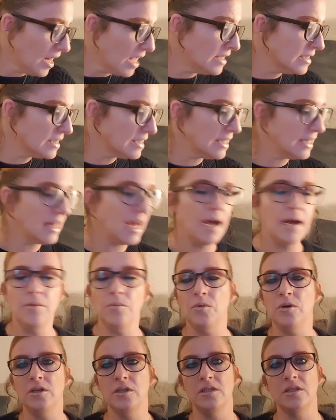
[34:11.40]
So that
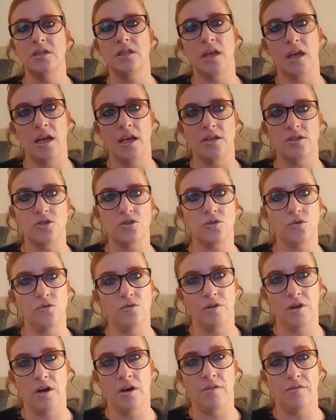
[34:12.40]
was the
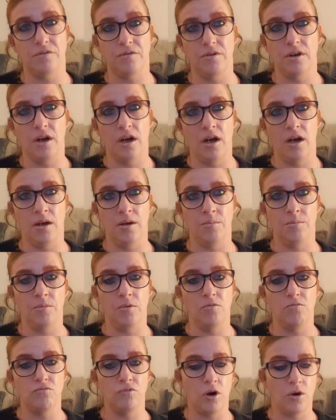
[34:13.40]
story of
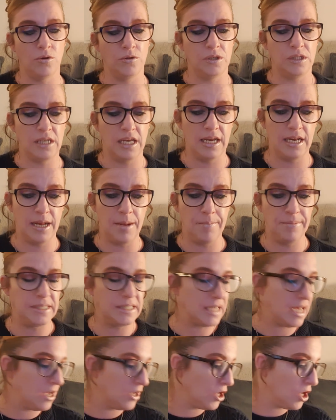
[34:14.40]
Rosie. Let me
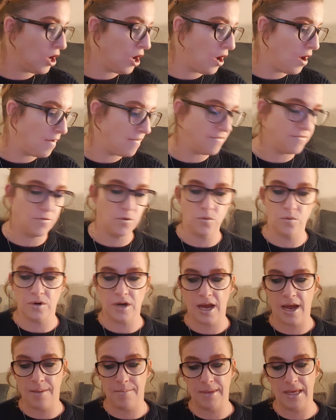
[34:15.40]
tell you her full
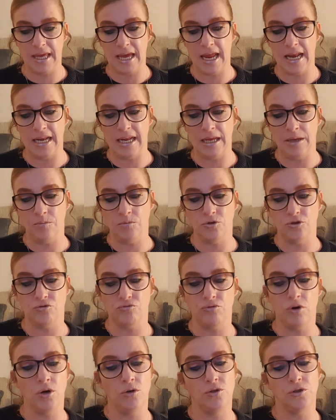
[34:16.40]
name again. It was
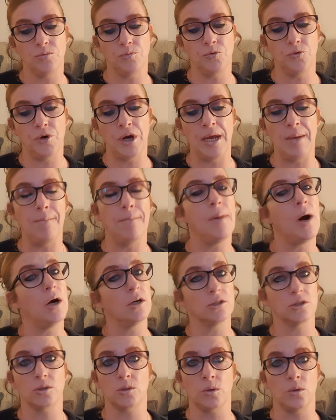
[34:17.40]
Rosemary
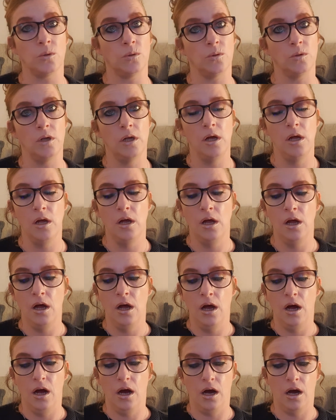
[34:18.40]
Boxall.
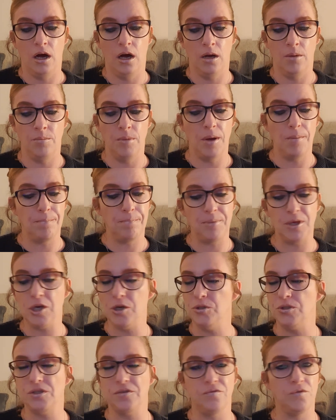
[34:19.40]

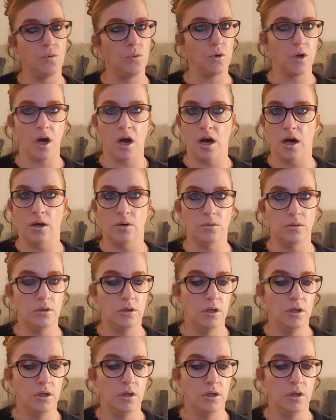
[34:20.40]
Beautiful girl.